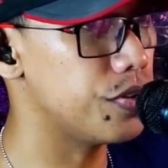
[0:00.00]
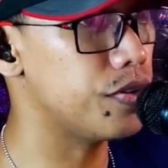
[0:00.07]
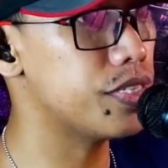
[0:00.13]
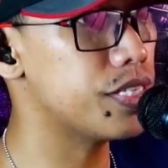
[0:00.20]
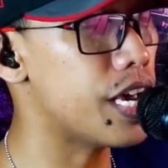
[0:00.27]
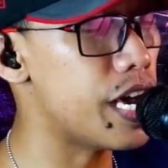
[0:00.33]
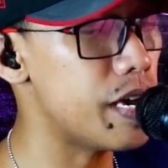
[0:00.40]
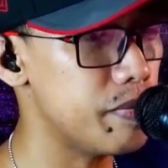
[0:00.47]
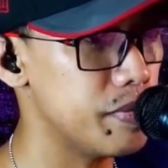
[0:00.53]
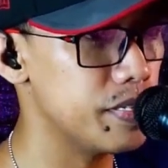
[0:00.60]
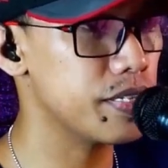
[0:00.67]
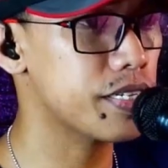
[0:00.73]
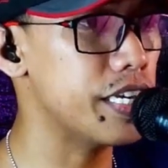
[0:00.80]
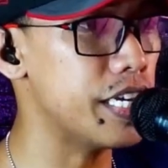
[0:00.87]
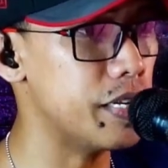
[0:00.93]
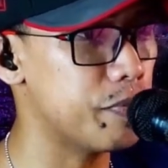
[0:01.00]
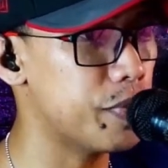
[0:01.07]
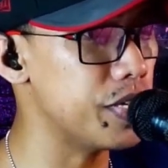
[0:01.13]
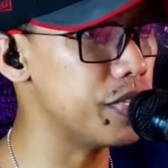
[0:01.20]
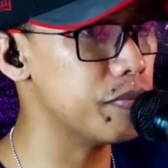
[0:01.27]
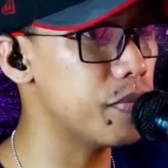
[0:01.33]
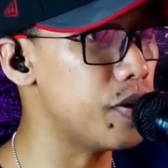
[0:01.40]
So if you want to do
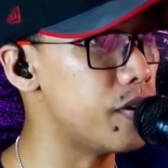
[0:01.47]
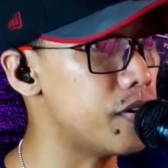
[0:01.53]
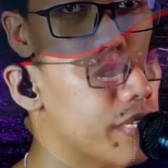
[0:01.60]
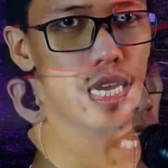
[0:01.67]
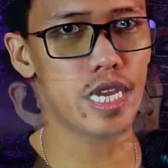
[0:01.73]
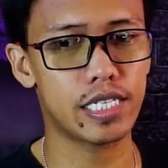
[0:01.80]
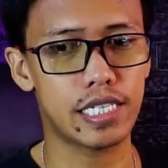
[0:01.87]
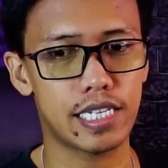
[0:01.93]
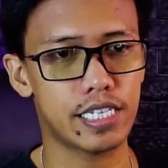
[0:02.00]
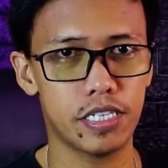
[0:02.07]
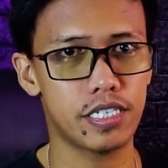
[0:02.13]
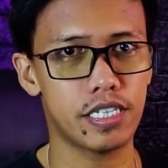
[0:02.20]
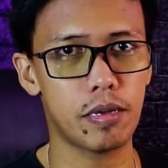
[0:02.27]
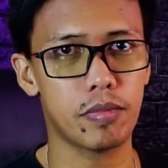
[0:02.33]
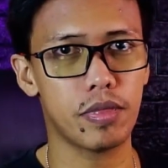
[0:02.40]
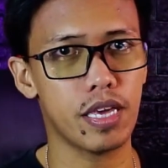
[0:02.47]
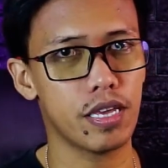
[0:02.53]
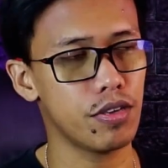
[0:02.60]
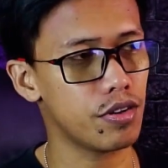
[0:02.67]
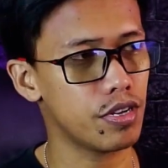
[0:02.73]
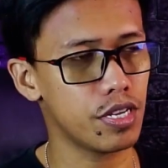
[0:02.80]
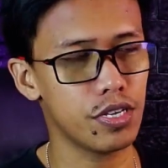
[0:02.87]
live recordings, it's the same
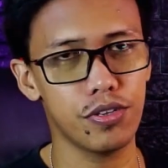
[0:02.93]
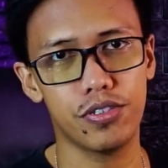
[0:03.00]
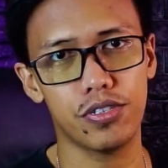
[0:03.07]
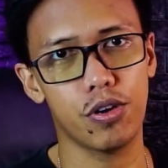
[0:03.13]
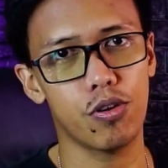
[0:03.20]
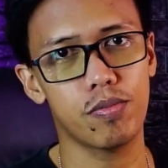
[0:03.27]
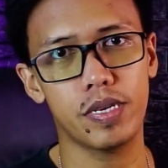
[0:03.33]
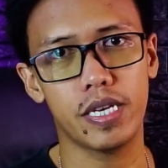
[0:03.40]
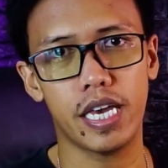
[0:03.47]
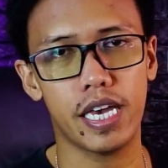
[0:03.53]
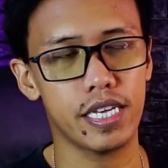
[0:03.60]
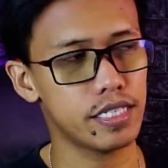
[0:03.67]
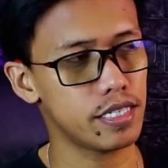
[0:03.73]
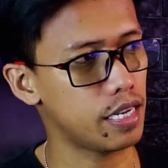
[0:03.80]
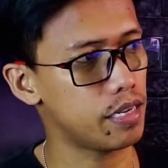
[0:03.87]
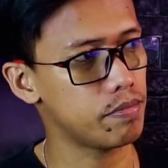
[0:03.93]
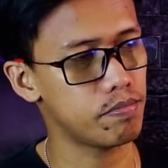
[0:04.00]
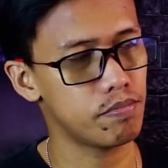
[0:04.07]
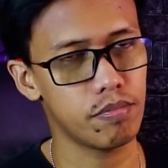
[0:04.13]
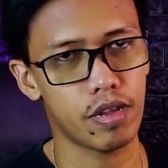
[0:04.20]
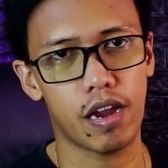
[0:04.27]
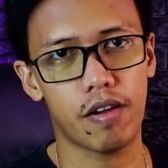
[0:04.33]
thing. You're going to use OBS
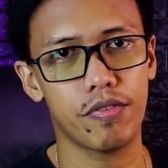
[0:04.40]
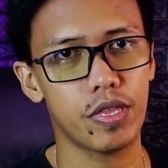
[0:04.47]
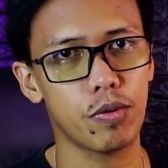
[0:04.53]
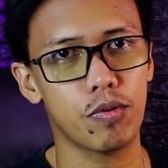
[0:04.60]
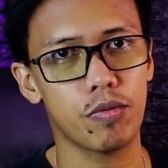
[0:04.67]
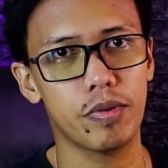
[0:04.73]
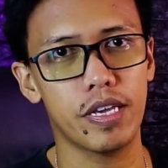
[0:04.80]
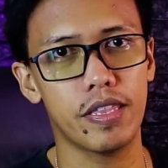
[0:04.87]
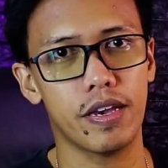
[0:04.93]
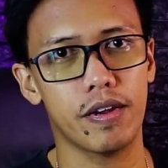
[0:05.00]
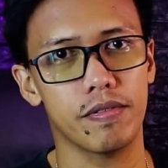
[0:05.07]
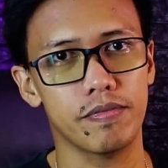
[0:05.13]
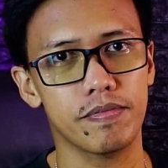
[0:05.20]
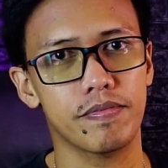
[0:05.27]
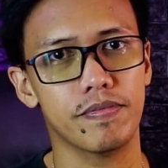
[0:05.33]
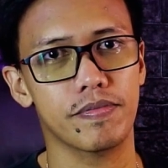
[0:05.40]
and everything will be there.